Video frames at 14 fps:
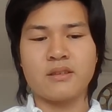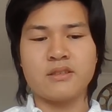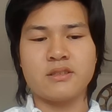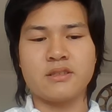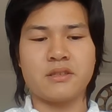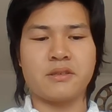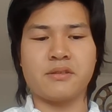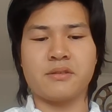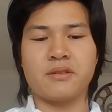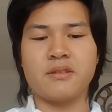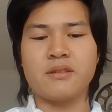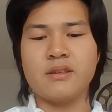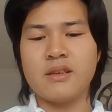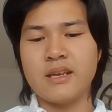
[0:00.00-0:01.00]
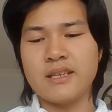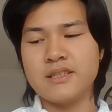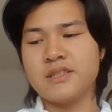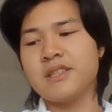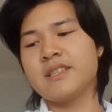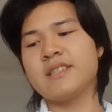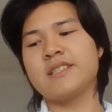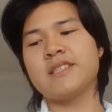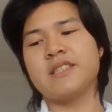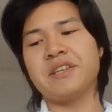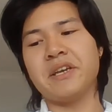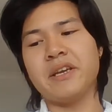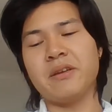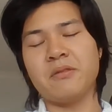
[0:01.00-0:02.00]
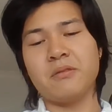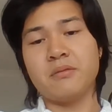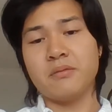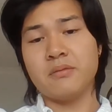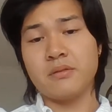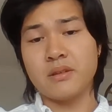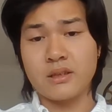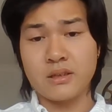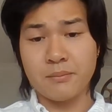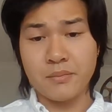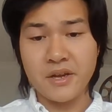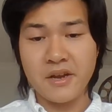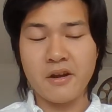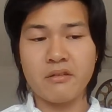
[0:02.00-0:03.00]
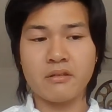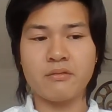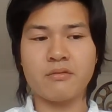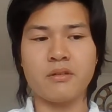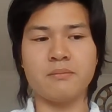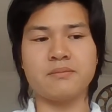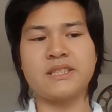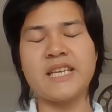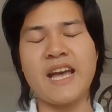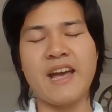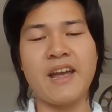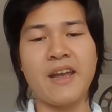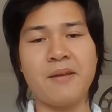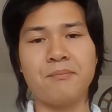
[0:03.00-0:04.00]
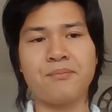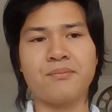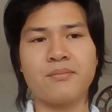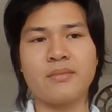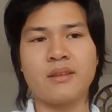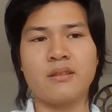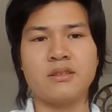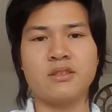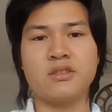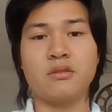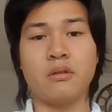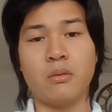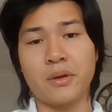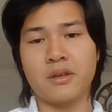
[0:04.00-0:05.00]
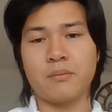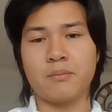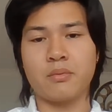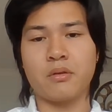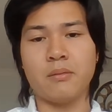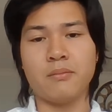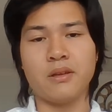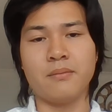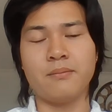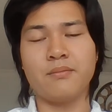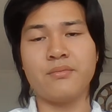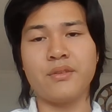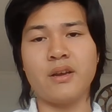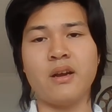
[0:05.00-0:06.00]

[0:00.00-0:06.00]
So as you can see, comparing from tame to a wicked problem